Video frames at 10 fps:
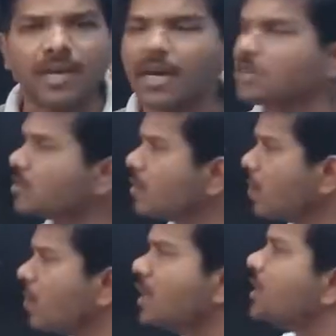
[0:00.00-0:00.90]
Hence,
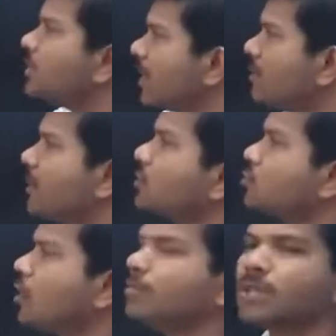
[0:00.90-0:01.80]
they may
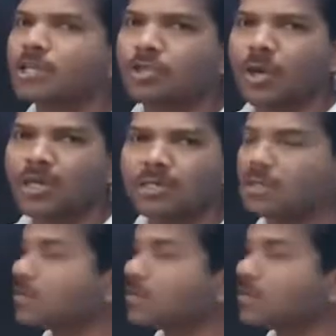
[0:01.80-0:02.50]
stop their toys.